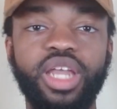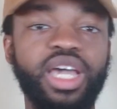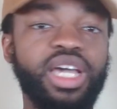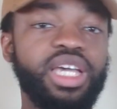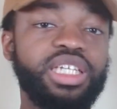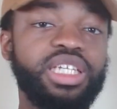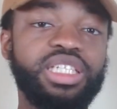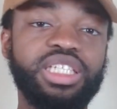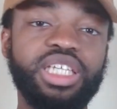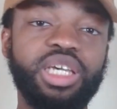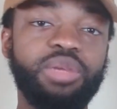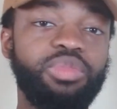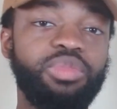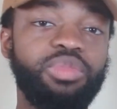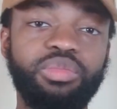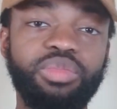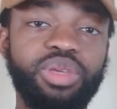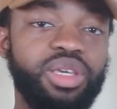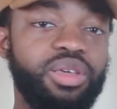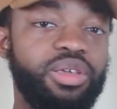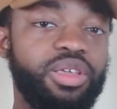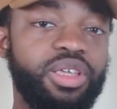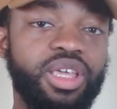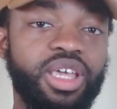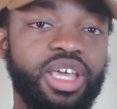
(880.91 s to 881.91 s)
That can simply
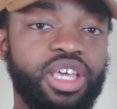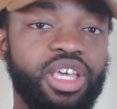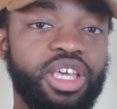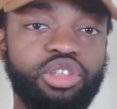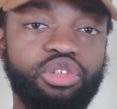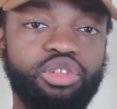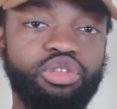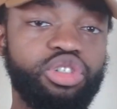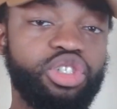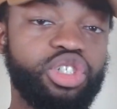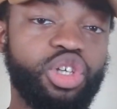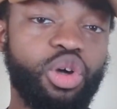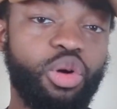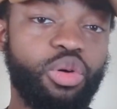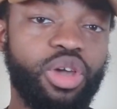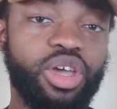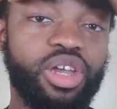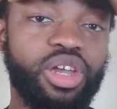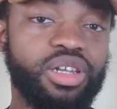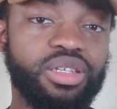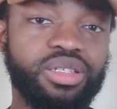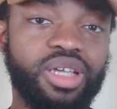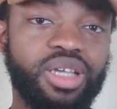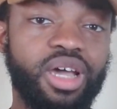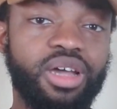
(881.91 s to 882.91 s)
be you just go
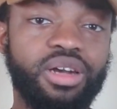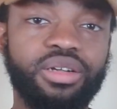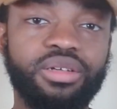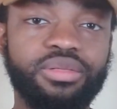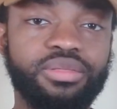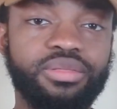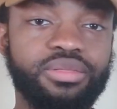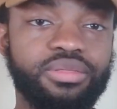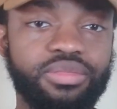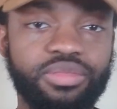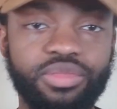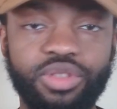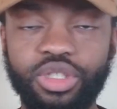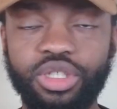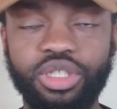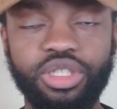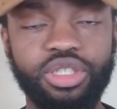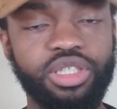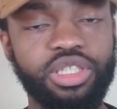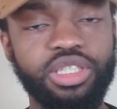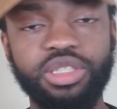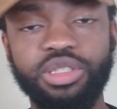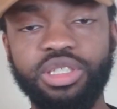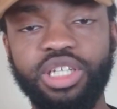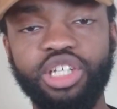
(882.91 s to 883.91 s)
get in the sauna. You
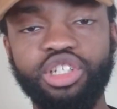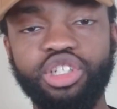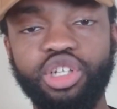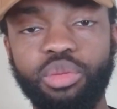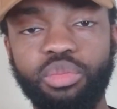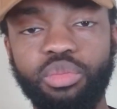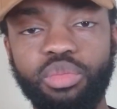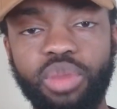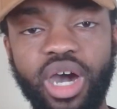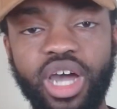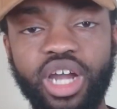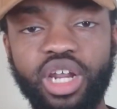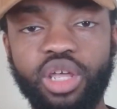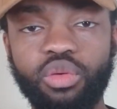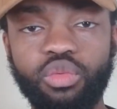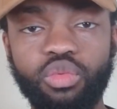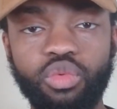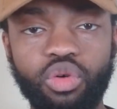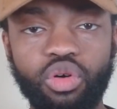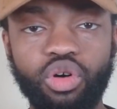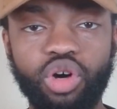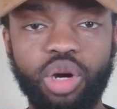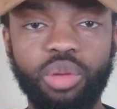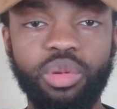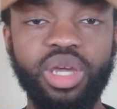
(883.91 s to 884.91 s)
can just get your body
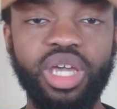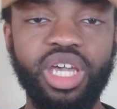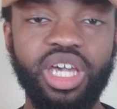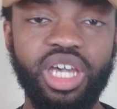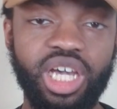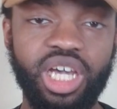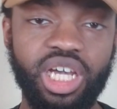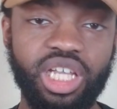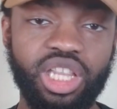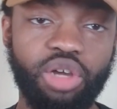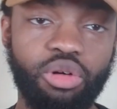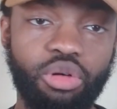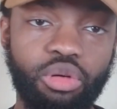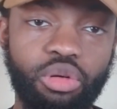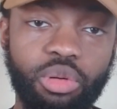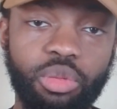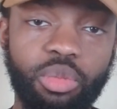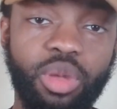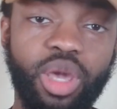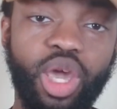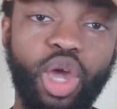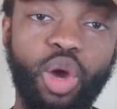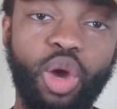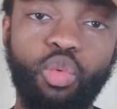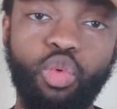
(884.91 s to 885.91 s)
warm, get that
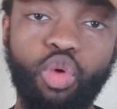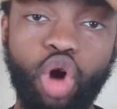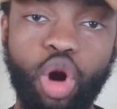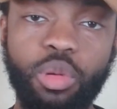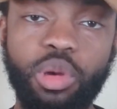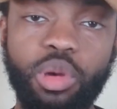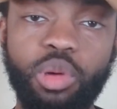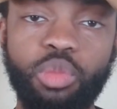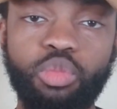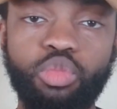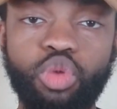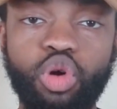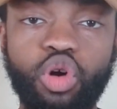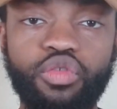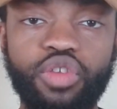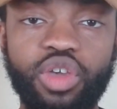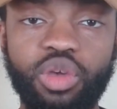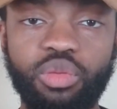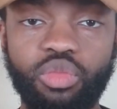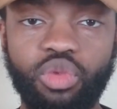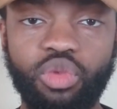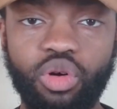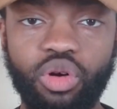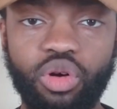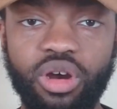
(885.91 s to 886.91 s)
rubber band warm and
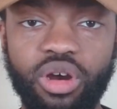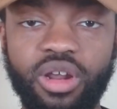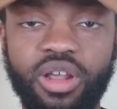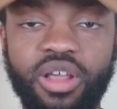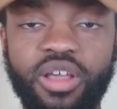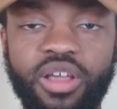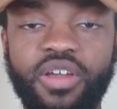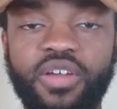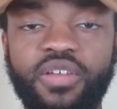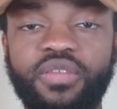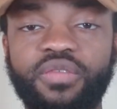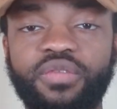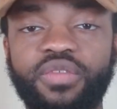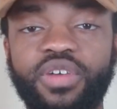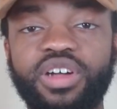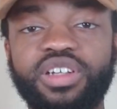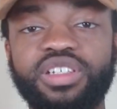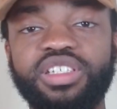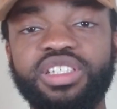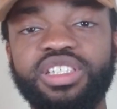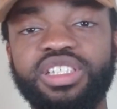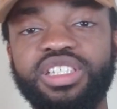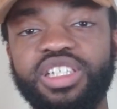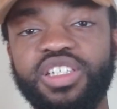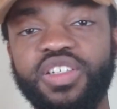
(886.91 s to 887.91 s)
moving more
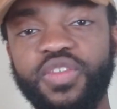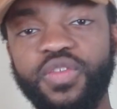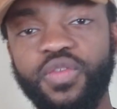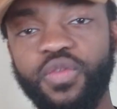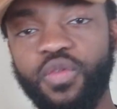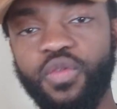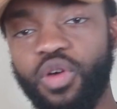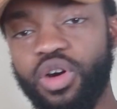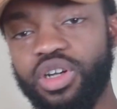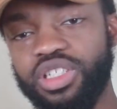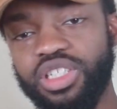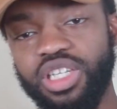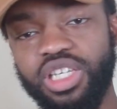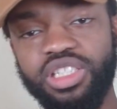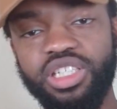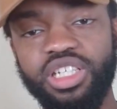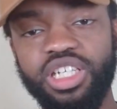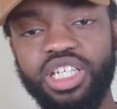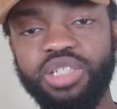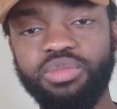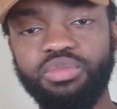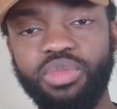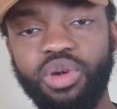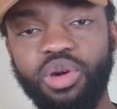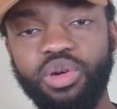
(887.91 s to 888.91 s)
versus just forcing it
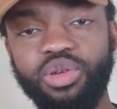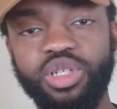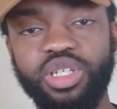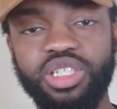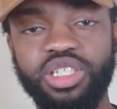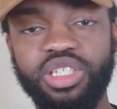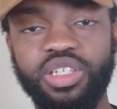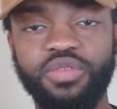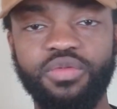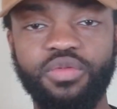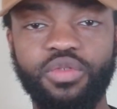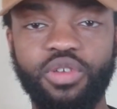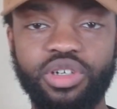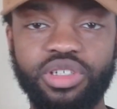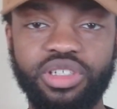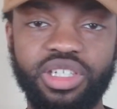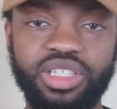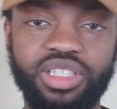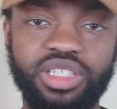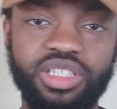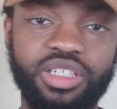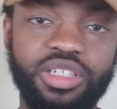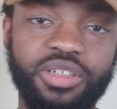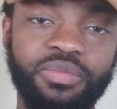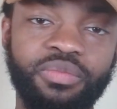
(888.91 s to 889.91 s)
to these motions and
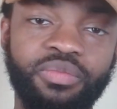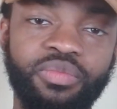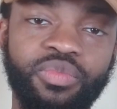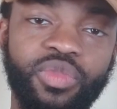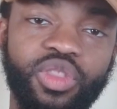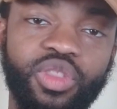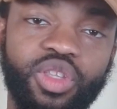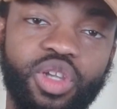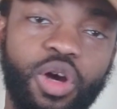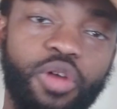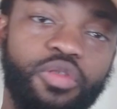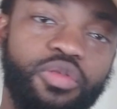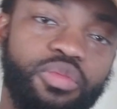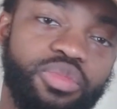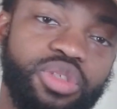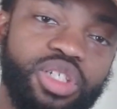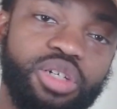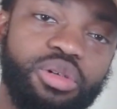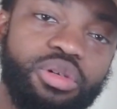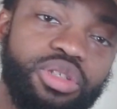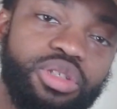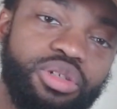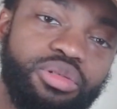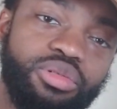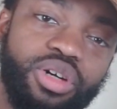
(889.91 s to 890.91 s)
forcing it to go from
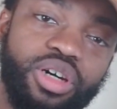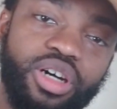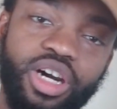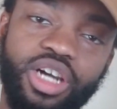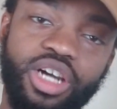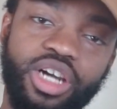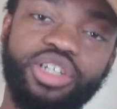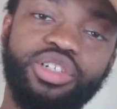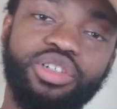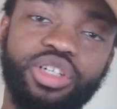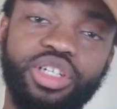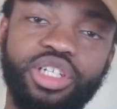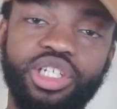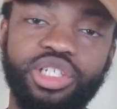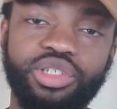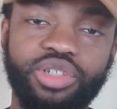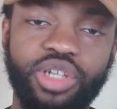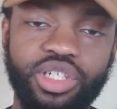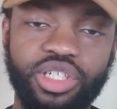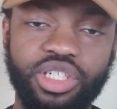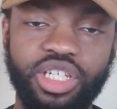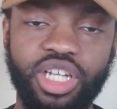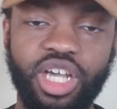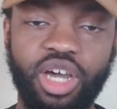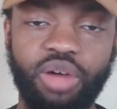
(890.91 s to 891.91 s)
0 to 100,
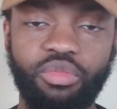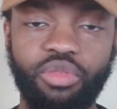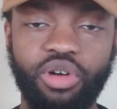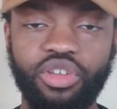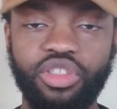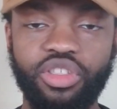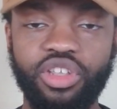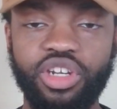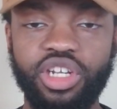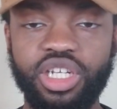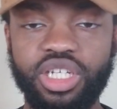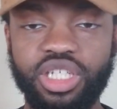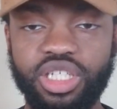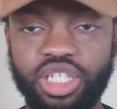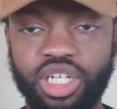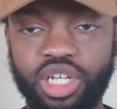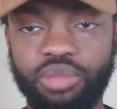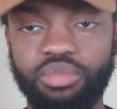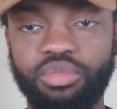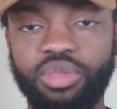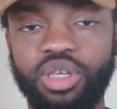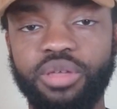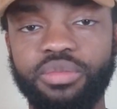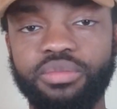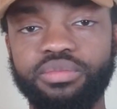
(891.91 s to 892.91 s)
stretching out more than it
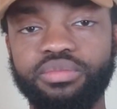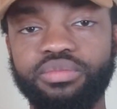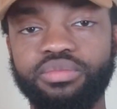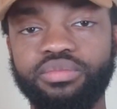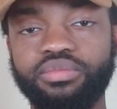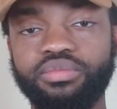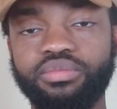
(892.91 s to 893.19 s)
should be.